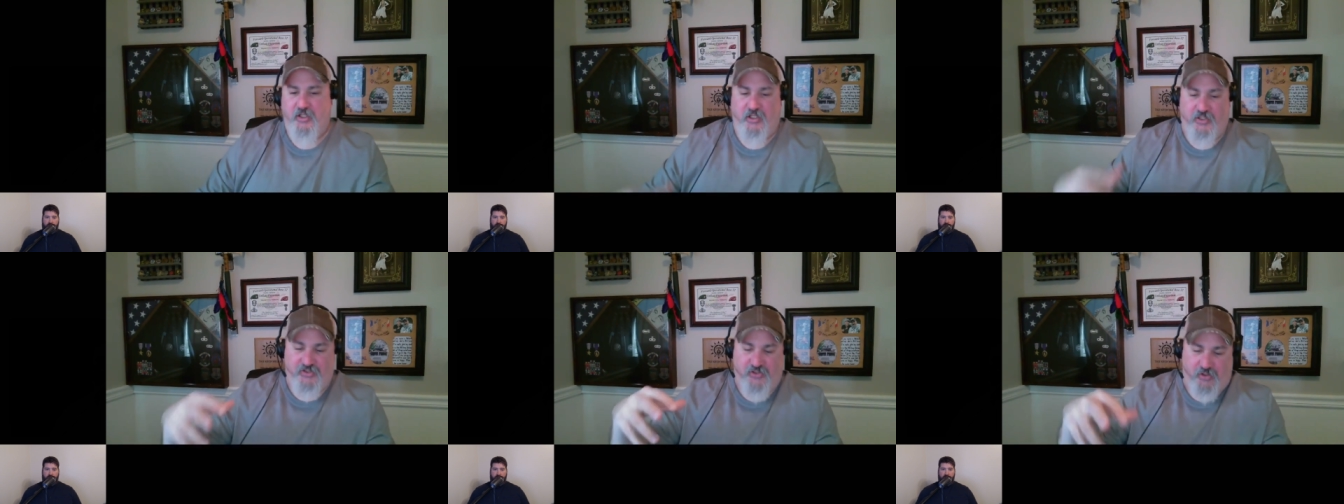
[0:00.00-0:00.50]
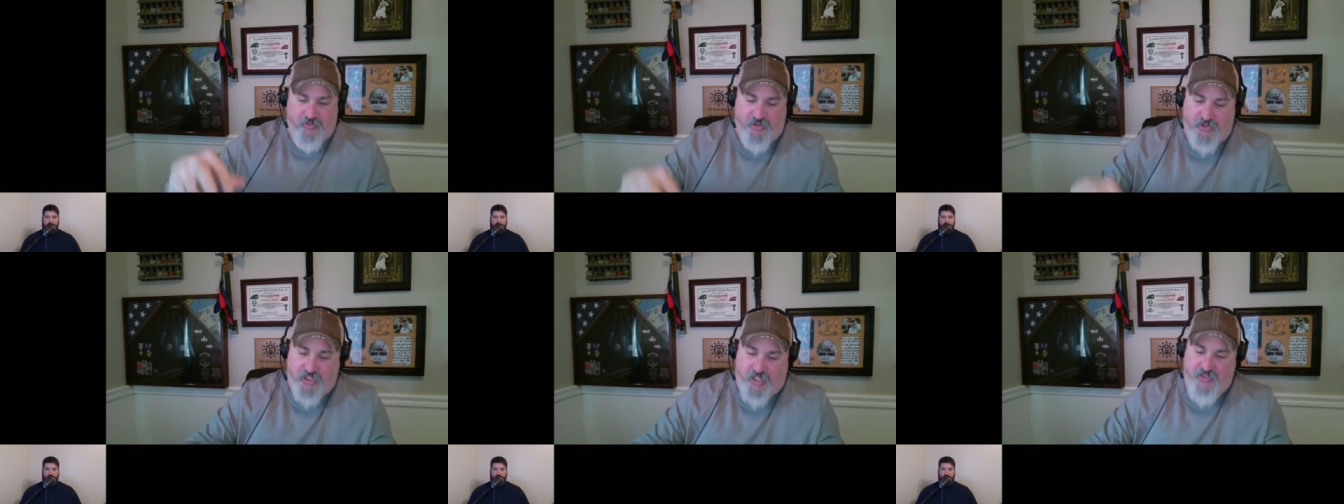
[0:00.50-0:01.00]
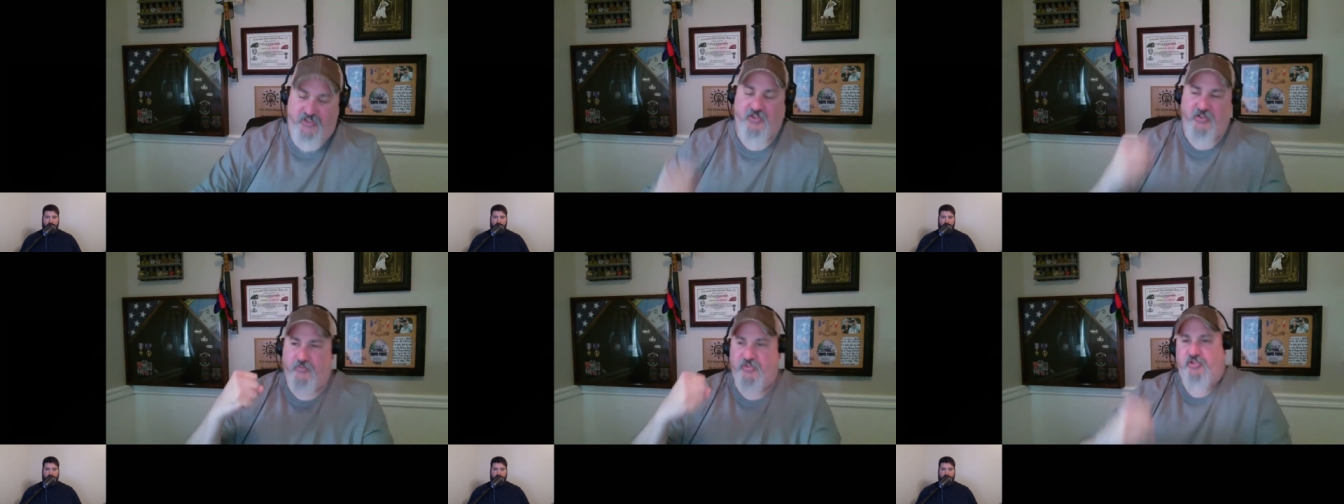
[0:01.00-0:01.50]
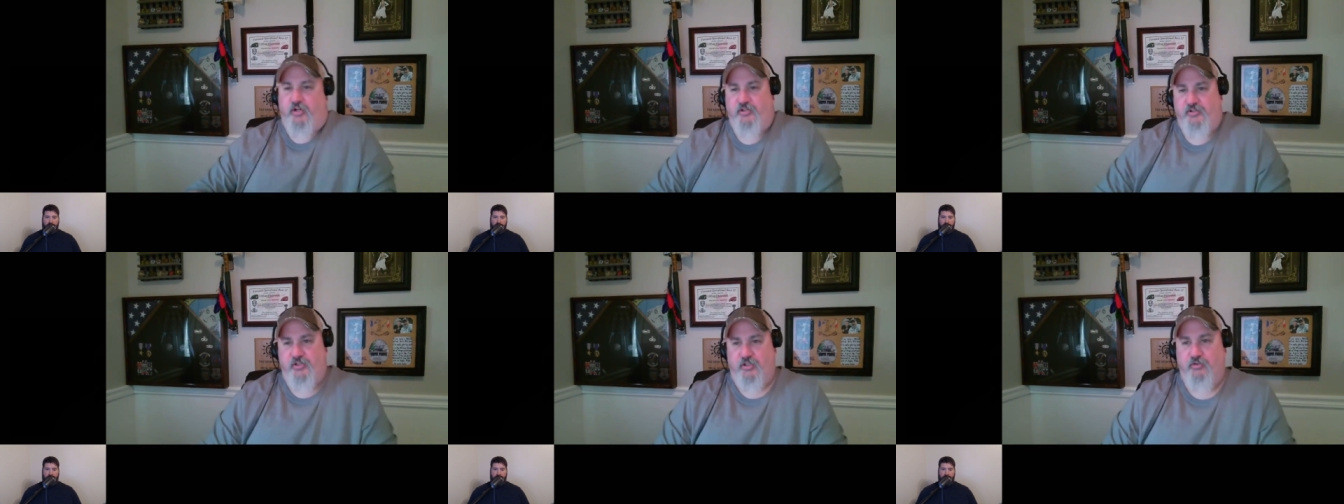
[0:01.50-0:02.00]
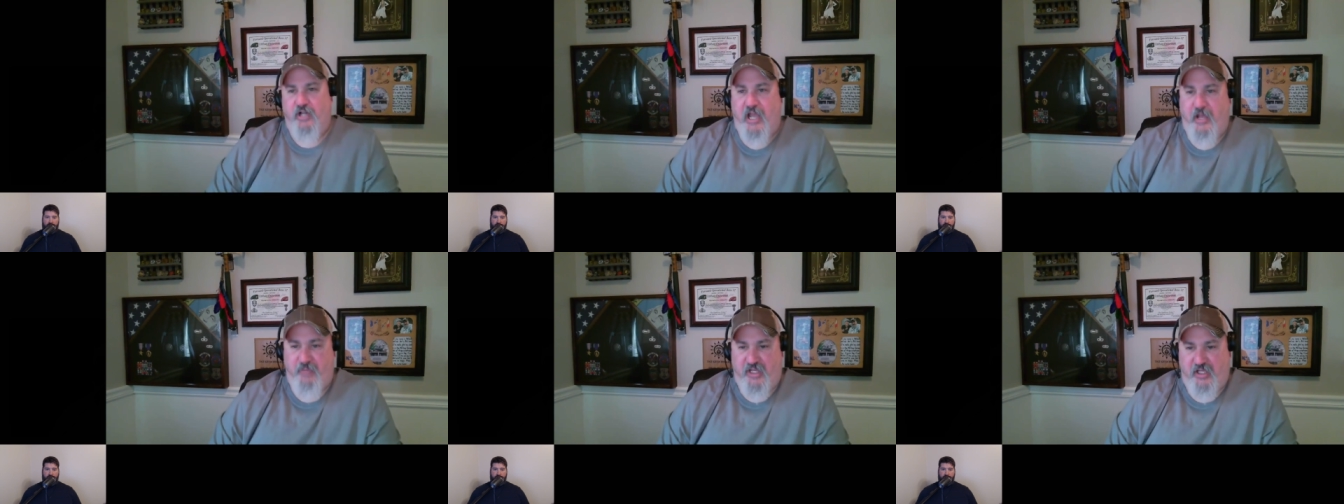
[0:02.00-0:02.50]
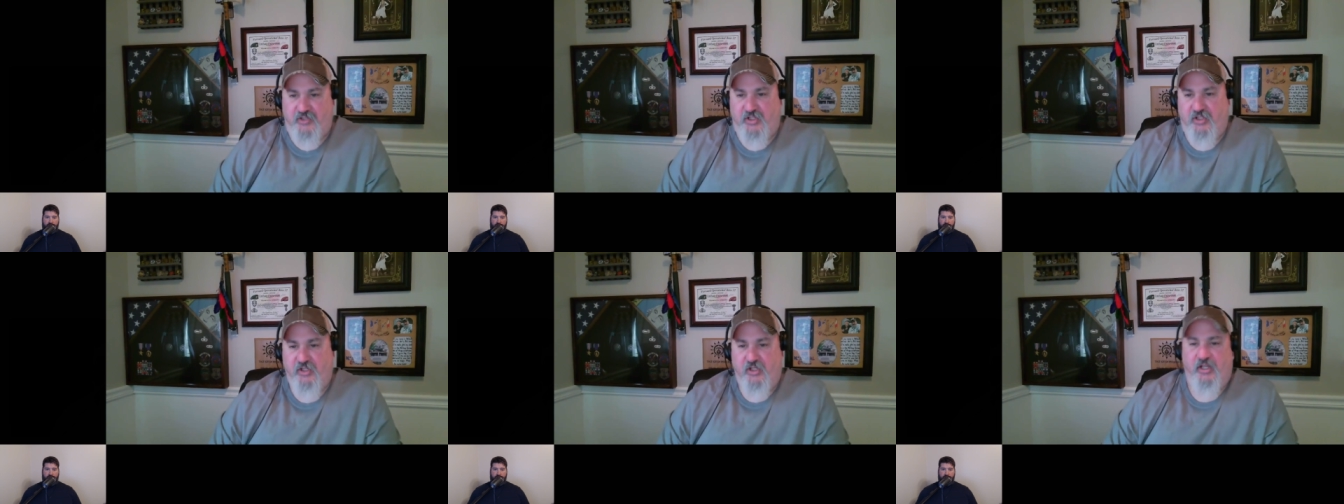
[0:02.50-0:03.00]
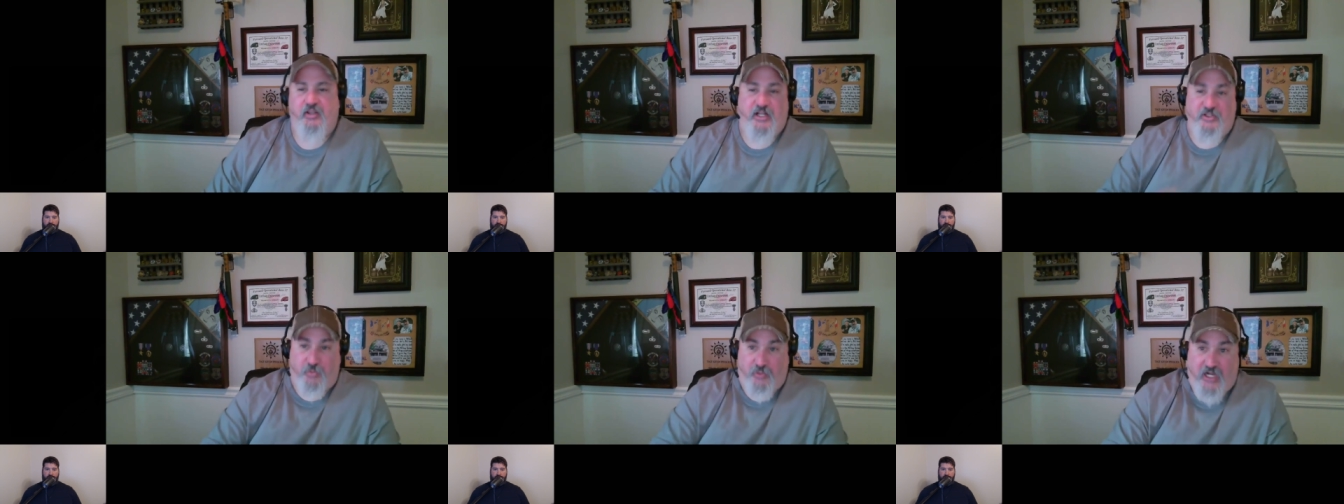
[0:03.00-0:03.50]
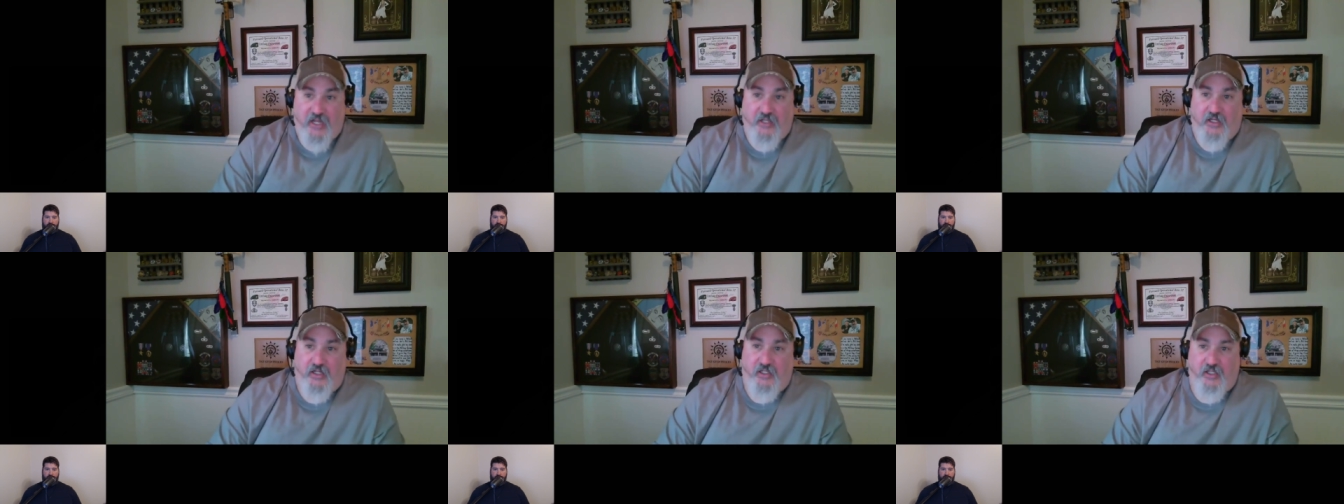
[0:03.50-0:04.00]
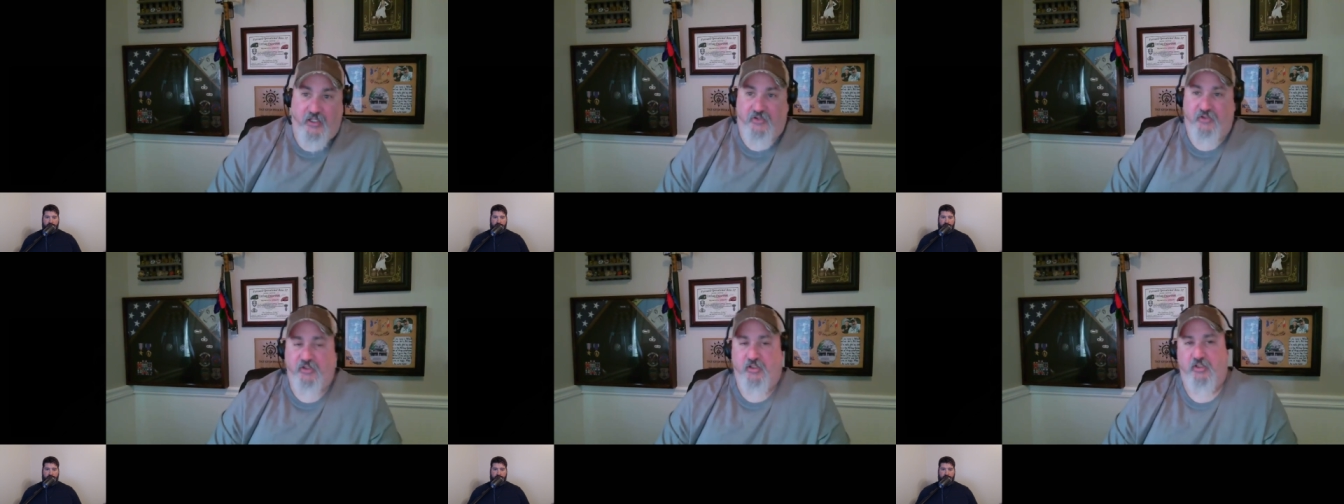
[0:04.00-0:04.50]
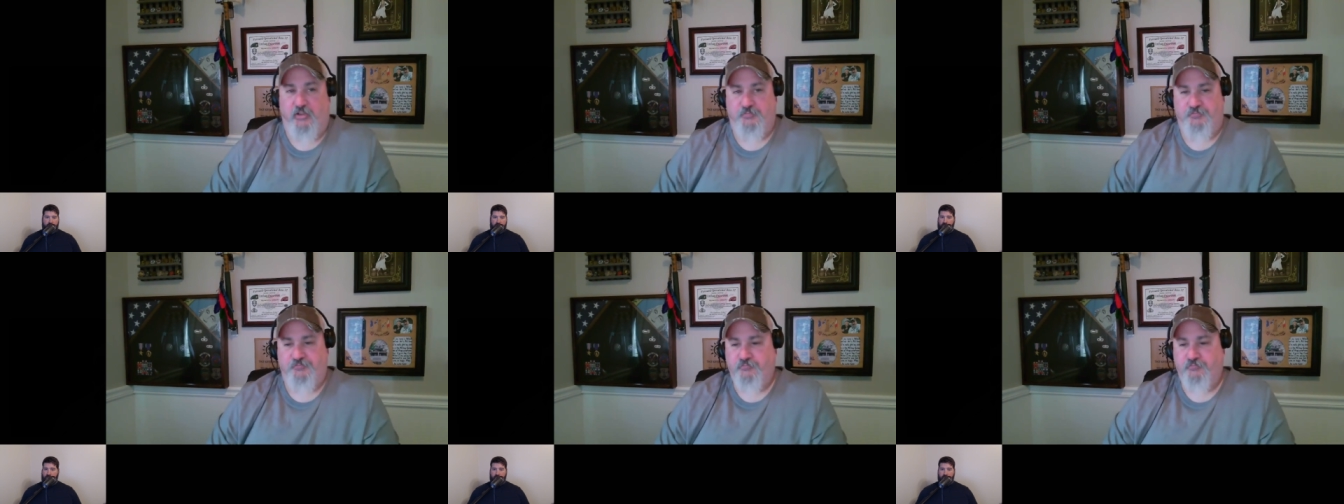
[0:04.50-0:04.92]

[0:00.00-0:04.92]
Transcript: And mm-hmm. so just as I'm starting to grab it, that's when I got hit. Um,